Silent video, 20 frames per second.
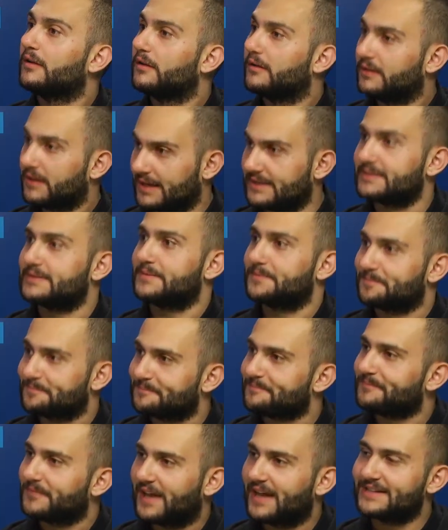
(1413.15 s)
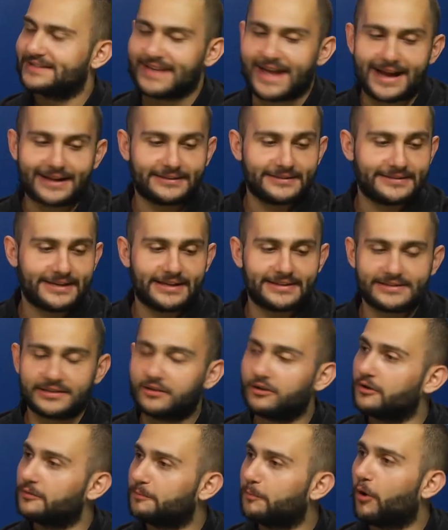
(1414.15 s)
Yes, exactly. Cool. That's a
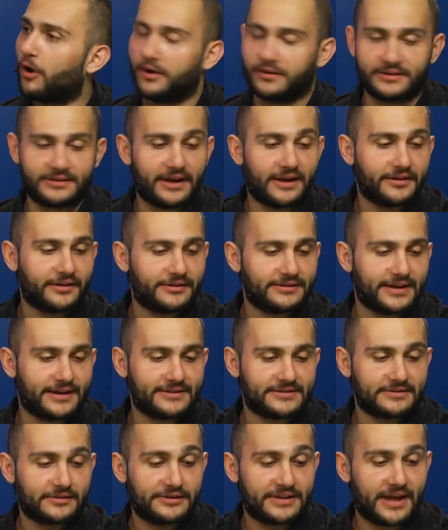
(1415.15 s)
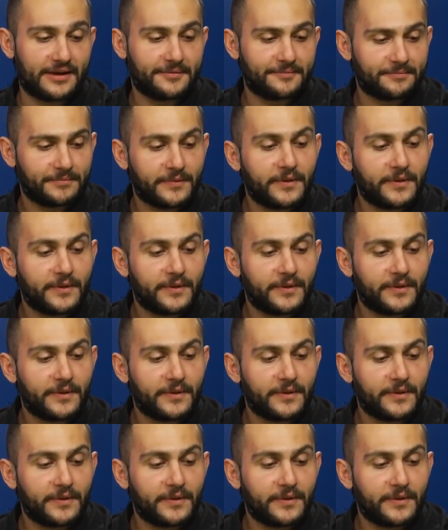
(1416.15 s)
good point, Erdal. Thanks for that.